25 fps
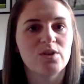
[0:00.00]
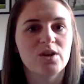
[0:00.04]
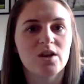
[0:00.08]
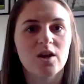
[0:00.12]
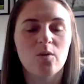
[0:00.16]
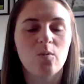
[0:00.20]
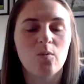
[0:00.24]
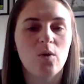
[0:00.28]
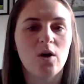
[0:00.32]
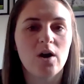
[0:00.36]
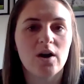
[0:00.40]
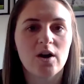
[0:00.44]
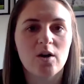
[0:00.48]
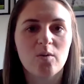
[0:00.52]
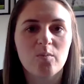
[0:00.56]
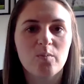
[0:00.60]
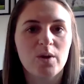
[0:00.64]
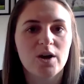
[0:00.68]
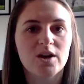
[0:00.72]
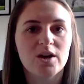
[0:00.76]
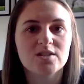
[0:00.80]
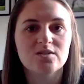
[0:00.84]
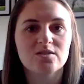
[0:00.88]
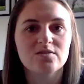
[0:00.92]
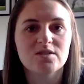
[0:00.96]
work on
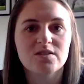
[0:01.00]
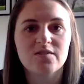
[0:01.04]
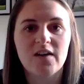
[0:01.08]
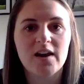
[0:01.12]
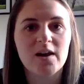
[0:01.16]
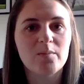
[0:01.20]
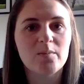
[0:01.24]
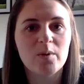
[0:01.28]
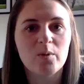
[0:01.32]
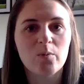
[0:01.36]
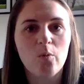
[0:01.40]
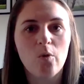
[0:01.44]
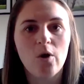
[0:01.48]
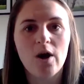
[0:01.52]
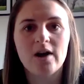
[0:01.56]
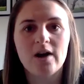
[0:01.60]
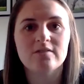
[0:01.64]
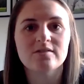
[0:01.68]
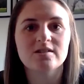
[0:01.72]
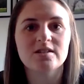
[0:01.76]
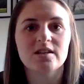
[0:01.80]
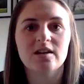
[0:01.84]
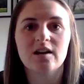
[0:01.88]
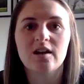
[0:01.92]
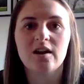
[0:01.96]
personal development. What
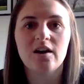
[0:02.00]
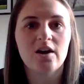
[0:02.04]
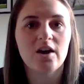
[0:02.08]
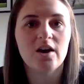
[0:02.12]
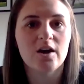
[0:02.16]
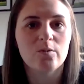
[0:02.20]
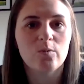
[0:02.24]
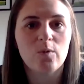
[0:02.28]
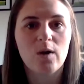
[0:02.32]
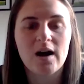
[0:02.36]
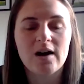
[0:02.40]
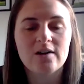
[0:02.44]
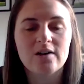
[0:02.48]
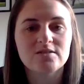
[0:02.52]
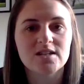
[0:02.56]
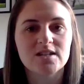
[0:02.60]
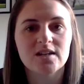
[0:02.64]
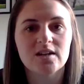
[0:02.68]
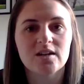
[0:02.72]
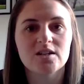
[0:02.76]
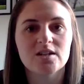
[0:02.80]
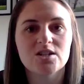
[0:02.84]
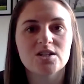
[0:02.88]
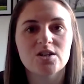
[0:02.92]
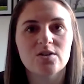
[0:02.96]
else can I learn? What else
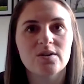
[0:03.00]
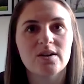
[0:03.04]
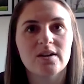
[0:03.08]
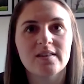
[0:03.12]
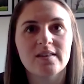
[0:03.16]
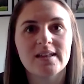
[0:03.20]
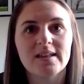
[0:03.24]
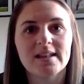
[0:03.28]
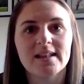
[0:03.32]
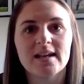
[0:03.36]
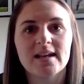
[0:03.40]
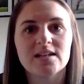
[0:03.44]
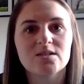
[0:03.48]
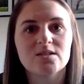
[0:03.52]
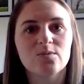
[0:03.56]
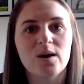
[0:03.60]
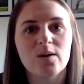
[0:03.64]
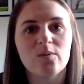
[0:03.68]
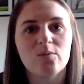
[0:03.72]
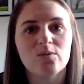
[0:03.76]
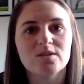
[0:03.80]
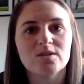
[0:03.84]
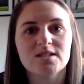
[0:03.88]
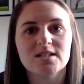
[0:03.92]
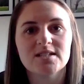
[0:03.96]
can I do? And I think that's where
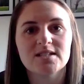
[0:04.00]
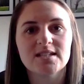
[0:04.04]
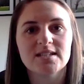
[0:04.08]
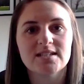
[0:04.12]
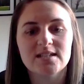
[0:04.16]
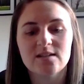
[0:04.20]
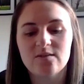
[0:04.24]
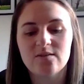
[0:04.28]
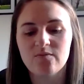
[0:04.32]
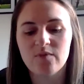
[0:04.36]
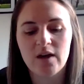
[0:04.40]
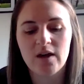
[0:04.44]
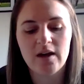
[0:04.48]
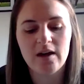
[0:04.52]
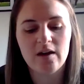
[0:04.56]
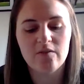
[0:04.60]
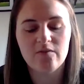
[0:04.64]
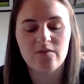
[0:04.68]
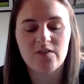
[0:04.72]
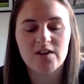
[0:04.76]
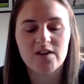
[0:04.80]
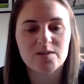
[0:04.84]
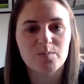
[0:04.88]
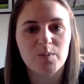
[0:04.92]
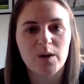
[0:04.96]
Worcester City
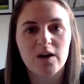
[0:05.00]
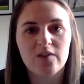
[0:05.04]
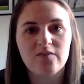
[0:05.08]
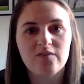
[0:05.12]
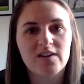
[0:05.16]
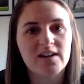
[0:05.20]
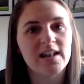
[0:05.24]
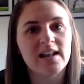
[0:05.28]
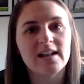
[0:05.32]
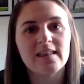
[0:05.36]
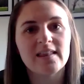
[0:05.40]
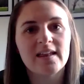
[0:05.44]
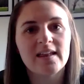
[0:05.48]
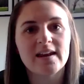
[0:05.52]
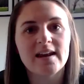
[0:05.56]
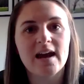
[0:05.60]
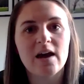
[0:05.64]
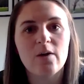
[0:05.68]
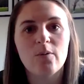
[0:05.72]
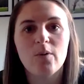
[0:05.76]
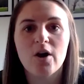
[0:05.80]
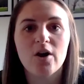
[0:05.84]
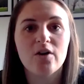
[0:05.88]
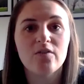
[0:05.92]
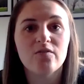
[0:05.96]
fits perfectly, that
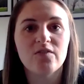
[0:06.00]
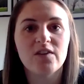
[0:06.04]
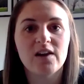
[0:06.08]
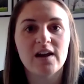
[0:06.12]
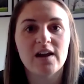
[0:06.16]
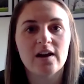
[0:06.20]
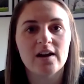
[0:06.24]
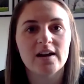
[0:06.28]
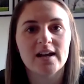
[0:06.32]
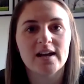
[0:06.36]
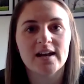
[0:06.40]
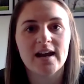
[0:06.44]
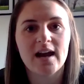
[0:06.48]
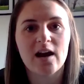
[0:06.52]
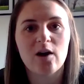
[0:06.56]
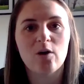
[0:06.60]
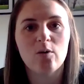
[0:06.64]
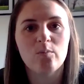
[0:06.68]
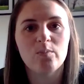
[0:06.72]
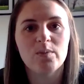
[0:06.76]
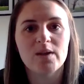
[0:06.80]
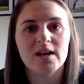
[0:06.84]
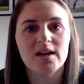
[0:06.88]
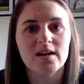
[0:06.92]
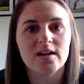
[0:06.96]
now hopefully I can
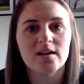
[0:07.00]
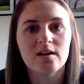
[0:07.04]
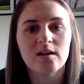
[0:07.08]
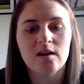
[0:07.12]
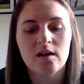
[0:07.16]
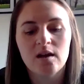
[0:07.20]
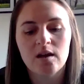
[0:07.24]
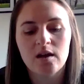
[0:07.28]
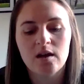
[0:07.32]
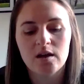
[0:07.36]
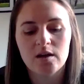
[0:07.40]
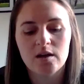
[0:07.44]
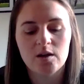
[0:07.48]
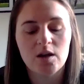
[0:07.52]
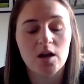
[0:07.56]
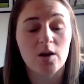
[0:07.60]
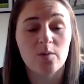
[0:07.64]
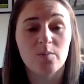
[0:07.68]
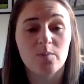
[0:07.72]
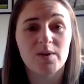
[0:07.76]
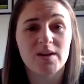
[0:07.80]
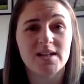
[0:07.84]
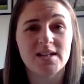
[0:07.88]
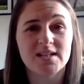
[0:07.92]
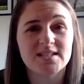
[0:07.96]
help being
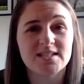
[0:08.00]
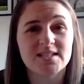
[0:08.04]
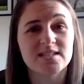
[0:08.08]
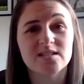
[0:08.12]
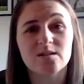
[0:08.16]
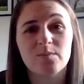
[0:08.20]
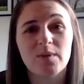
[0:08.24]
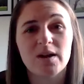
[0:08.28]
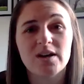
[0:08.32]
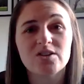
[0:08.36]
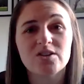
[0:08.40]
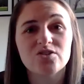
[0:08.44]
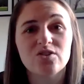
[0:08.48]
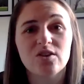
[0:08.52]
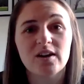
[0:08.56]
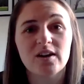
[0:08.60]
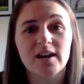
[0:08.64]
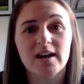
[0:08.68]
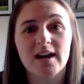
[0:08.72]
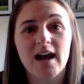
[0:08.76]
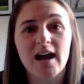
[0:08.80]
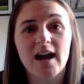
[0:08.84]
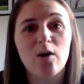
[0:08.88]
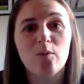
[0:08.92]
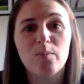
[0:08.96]
the assistant manager. I
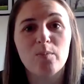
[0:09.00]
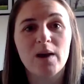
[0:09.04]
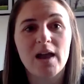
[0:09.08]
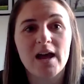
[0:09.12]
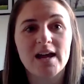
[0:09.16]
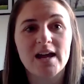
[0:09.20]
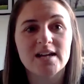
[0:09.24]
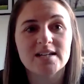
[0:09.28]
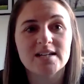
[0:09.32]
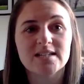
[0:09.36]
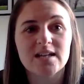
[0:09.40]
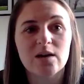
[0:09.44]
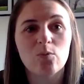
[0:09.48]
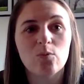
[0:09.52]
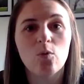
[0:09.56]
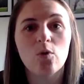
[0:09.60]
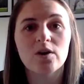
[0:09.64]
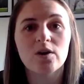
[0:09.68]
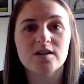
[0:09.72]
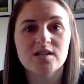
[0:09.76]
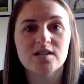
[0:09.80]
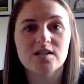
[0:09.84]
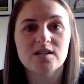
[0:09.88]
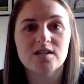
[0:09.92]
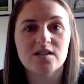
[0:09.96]
can help players that
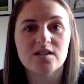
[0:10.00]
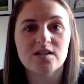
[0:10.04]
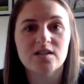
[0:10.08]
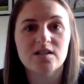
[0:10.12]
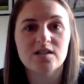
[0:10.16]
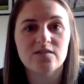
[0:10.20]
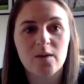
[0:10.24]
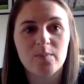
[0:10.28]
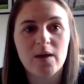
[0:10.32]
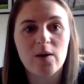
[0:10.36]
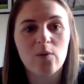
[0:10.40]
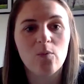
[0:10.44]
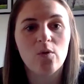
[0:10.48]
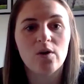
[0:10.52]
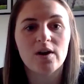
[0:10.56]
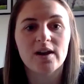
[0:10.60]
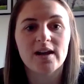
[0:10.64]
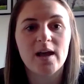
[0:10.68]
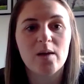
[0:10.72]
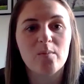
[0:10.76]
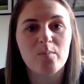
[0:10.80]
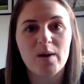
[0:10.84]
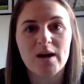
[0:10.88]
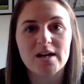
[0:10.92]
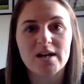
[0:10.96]
want to develop, that want to
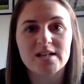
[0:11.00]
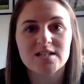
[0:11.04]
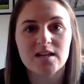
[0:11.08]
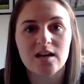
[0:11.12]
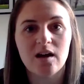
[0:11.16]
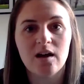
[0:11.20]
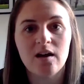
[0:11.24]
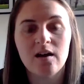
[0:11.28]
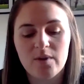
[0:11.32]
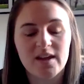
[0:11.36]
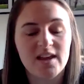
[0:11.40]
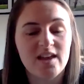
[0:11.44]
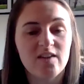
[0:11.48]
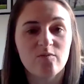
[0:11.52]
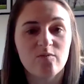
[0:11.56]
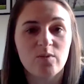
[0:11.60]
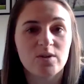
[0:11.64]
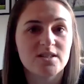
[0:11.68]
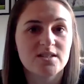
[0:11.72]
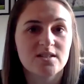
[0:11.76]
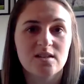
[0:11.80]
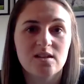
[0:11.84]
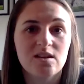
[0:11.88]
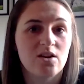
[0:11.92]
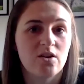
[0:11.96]
get better, and
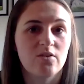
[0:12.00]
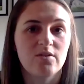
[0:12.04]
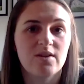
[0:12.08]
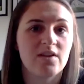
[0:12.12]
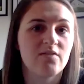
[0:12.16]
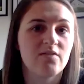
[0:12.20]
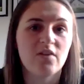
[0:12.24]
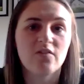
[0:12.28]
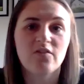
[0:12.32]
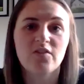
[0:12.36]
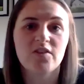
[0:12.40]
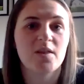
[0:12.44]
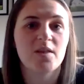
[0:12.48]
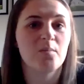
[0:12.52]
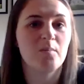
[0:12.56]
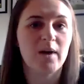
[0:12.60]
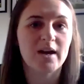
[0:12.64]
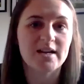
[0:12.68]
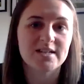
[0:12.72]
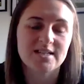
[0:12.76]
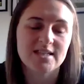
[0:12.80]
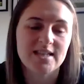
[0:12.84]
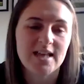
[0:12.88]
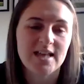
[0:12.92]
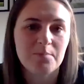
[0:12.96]
give everything
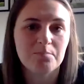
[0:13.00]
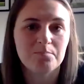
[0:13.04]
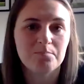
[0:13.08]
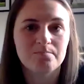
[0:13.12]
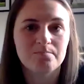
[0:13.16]
back to them.